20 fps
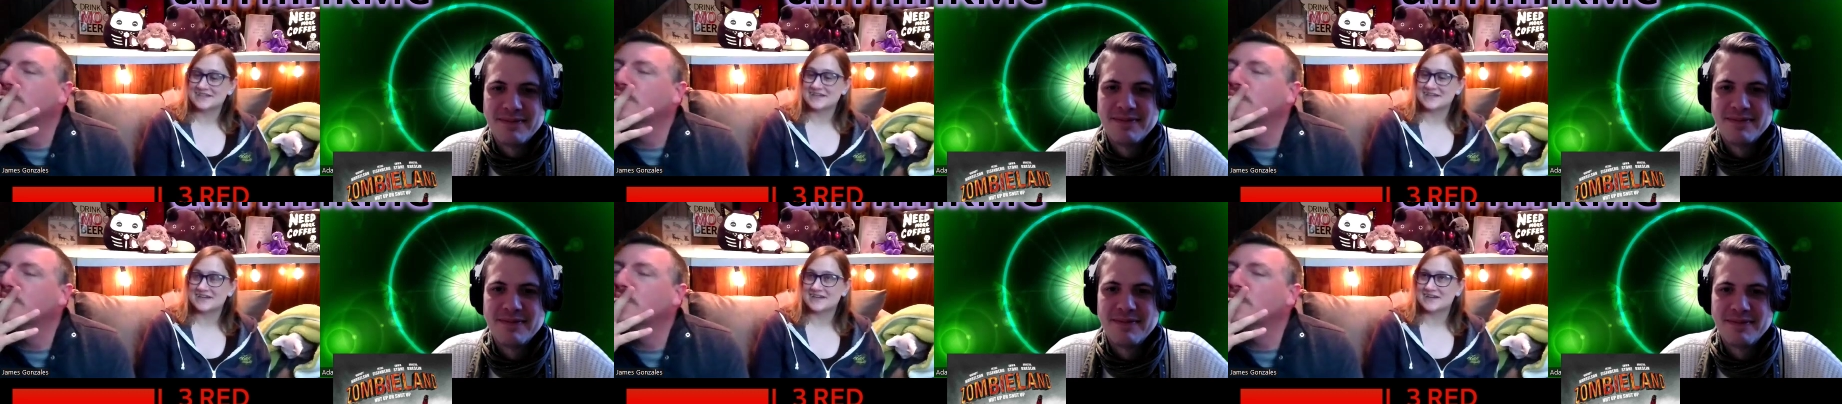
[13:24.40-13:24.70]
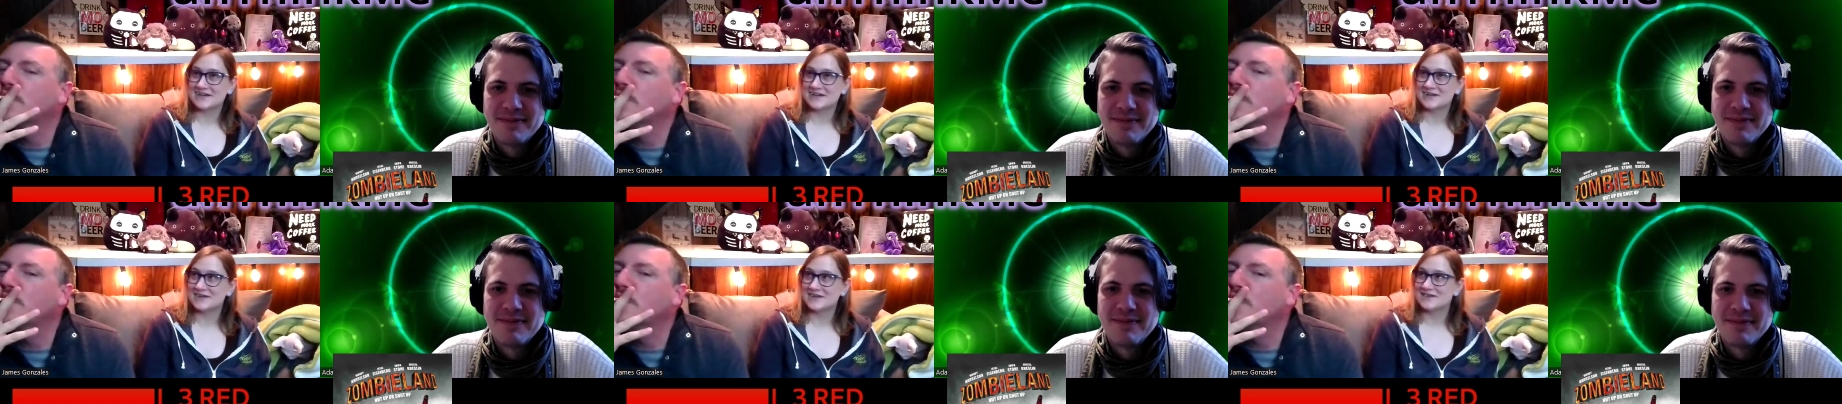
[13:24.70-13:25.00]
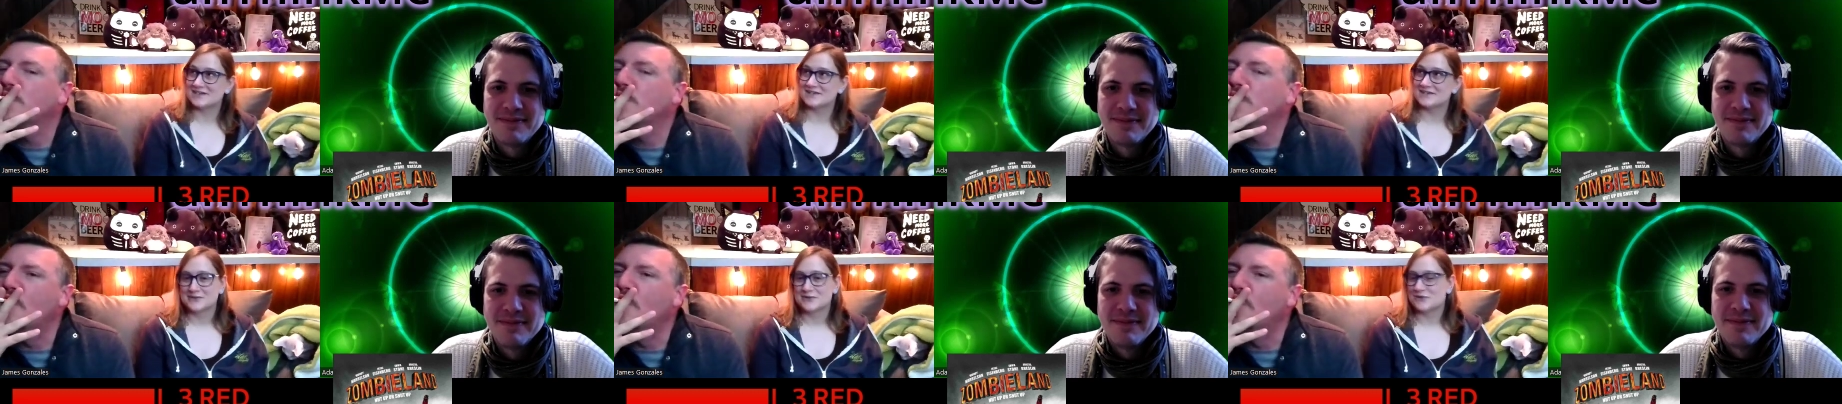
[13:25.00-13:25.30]
Speaker 1: yeah
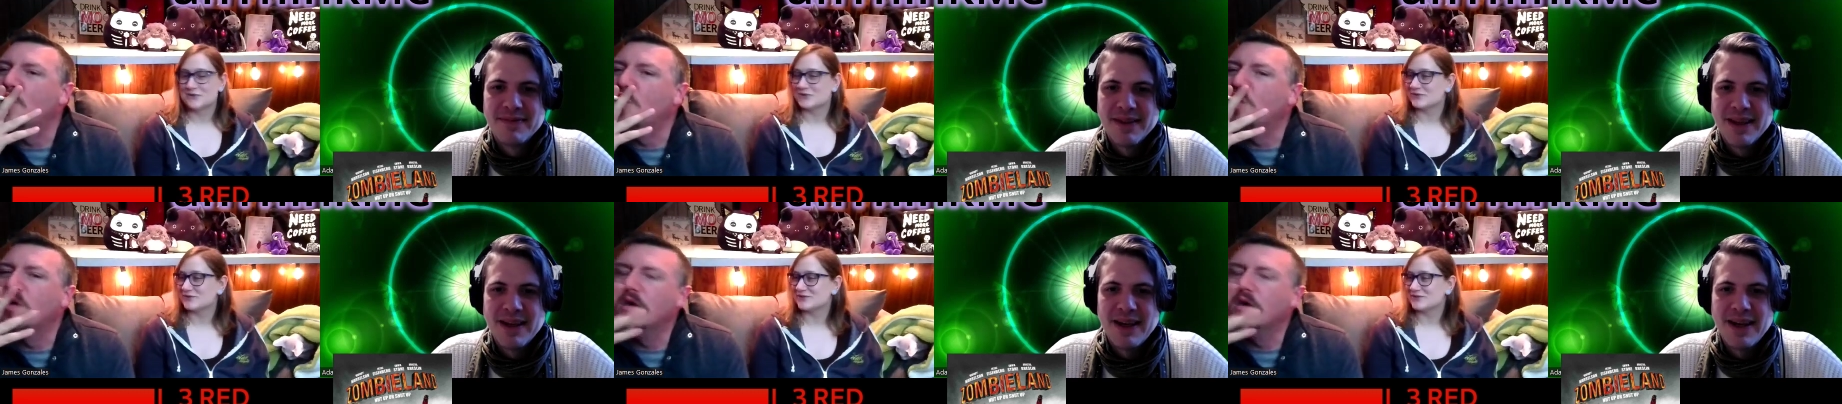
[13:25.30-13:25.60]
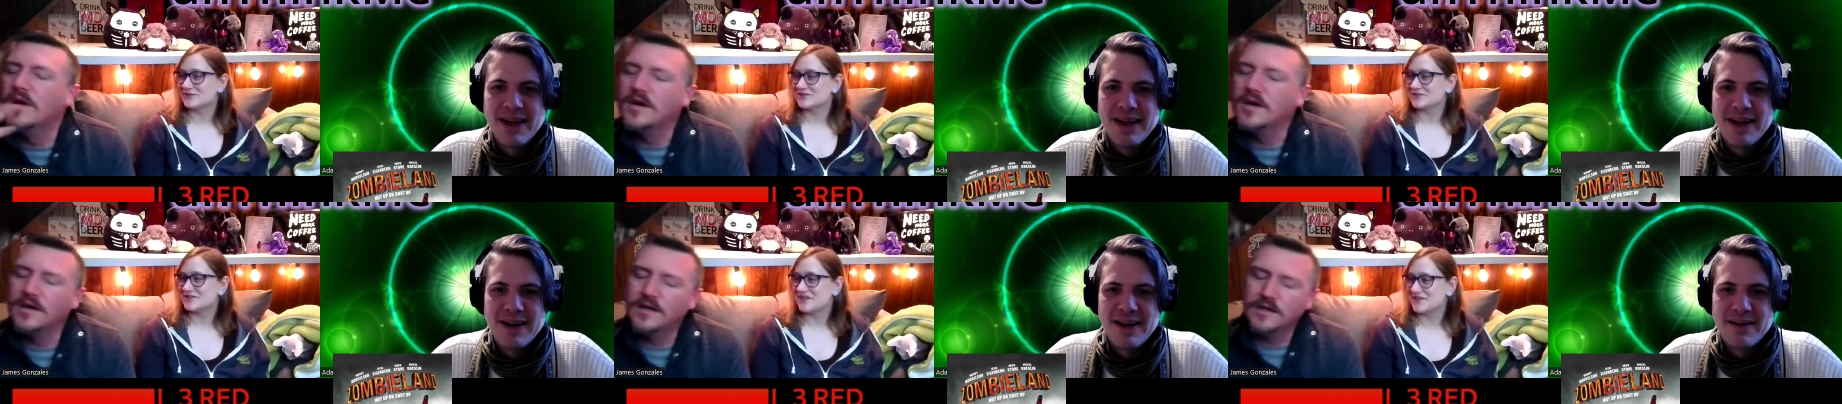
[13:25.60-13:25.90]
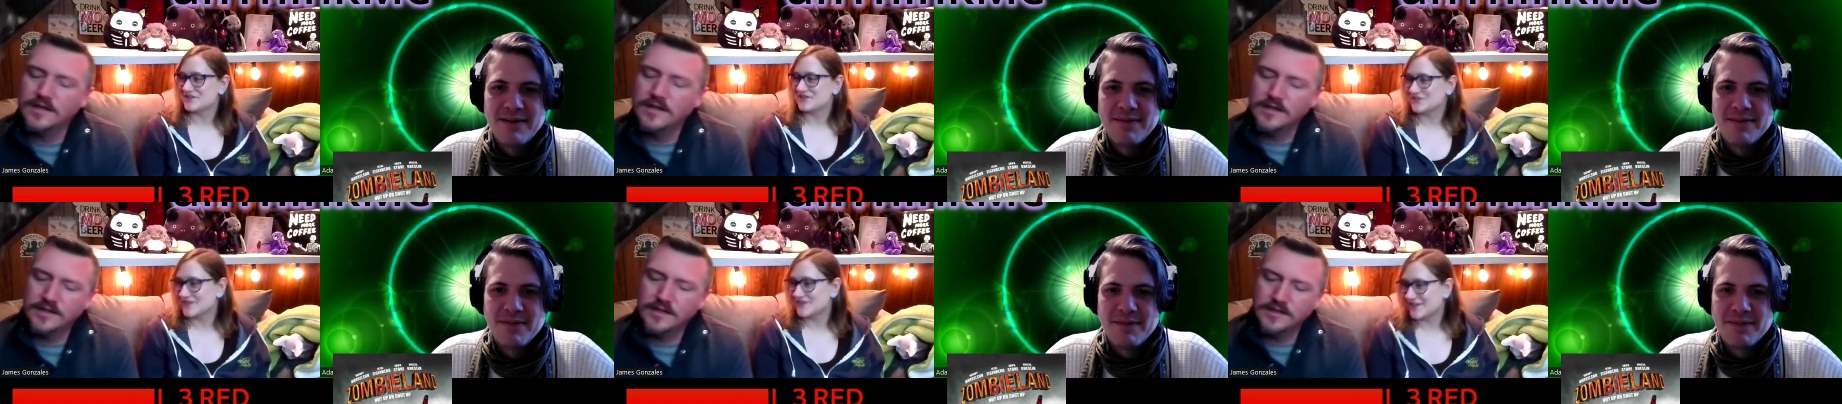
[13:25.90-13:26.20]
horror
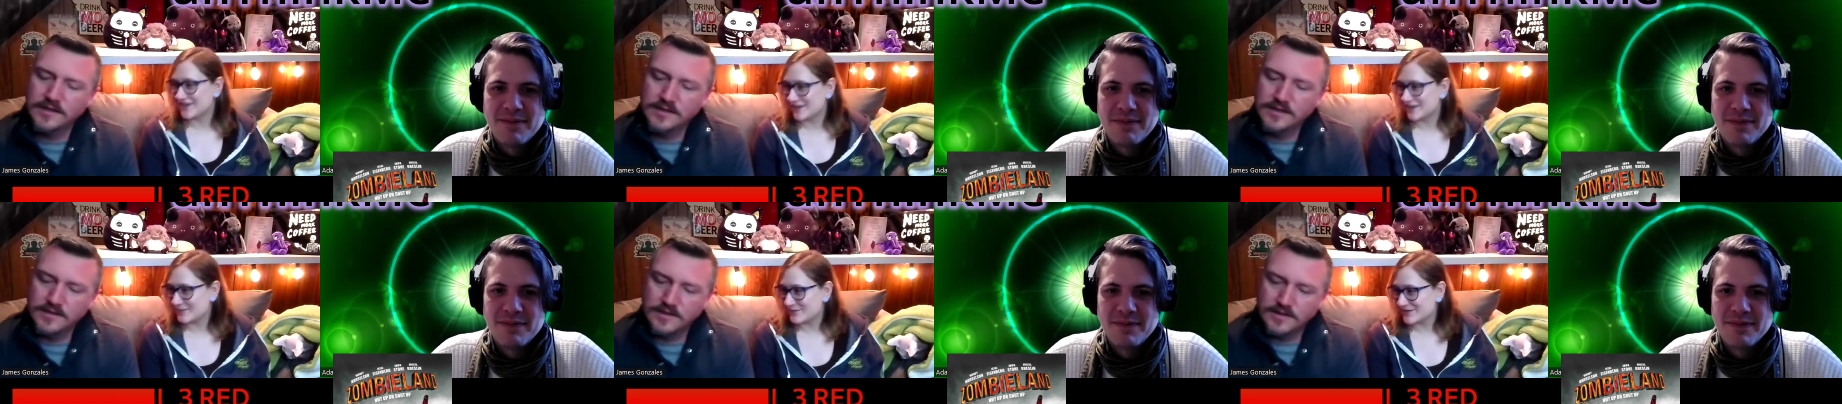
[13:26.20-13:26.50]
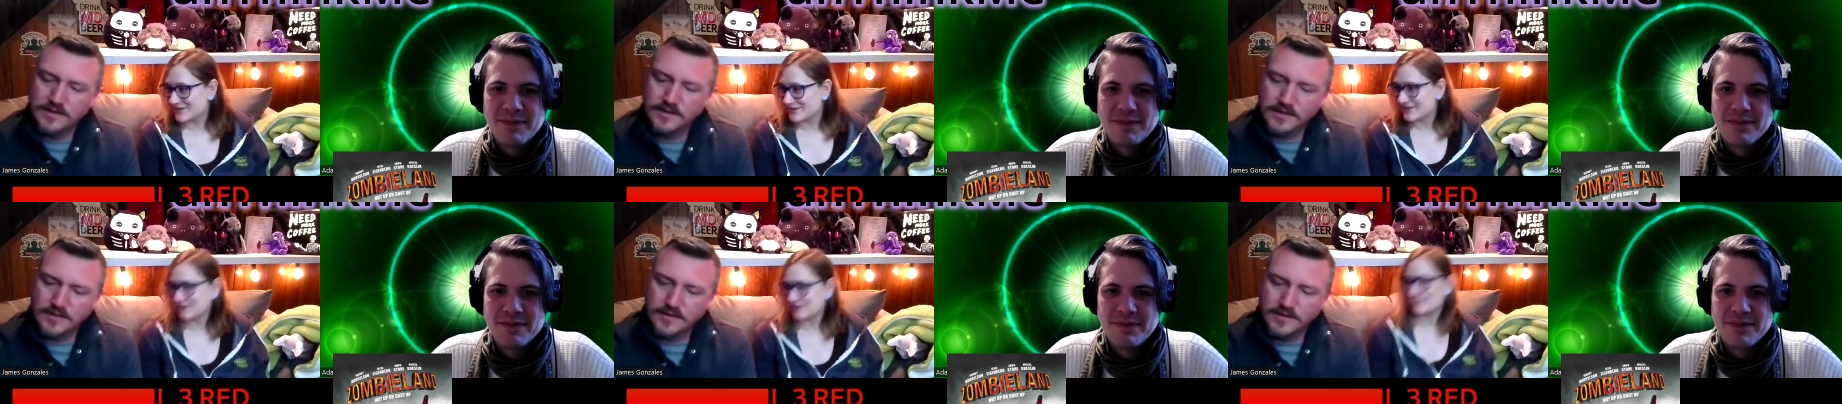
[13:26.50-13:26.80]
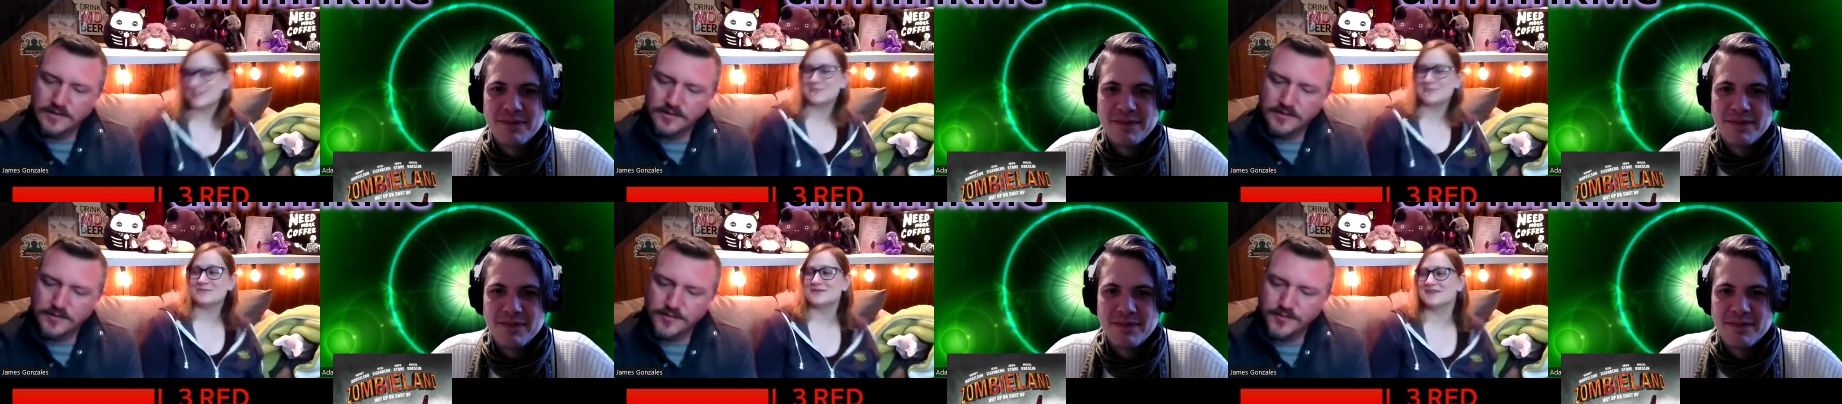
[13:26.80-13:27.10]
slash comedy
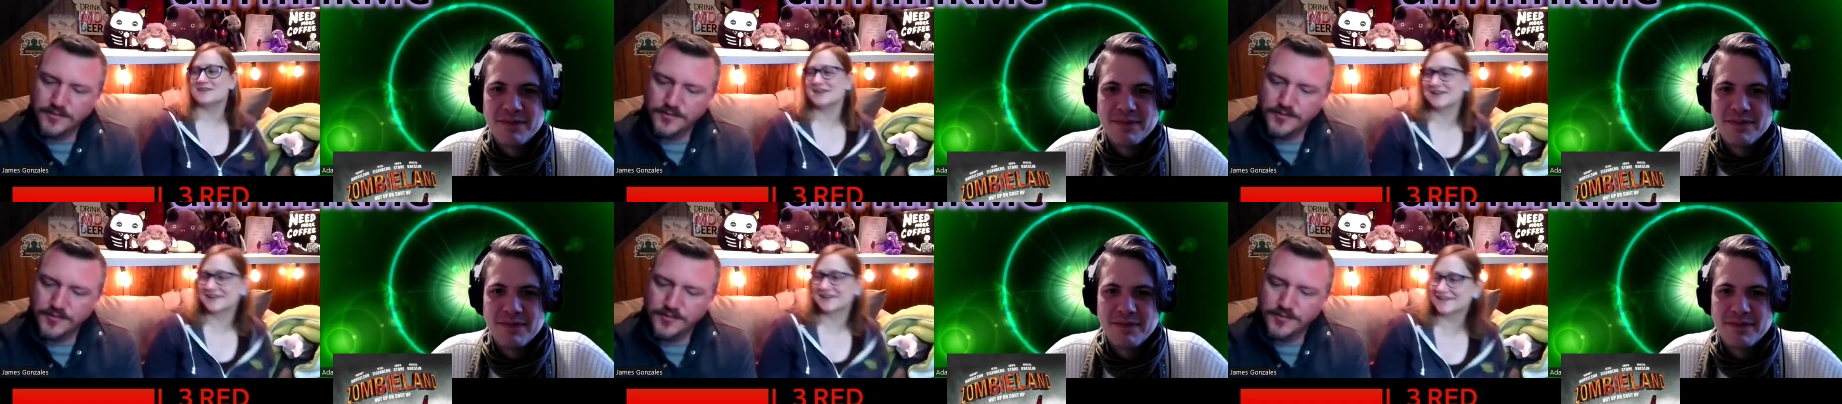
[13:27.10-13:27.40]
maybe.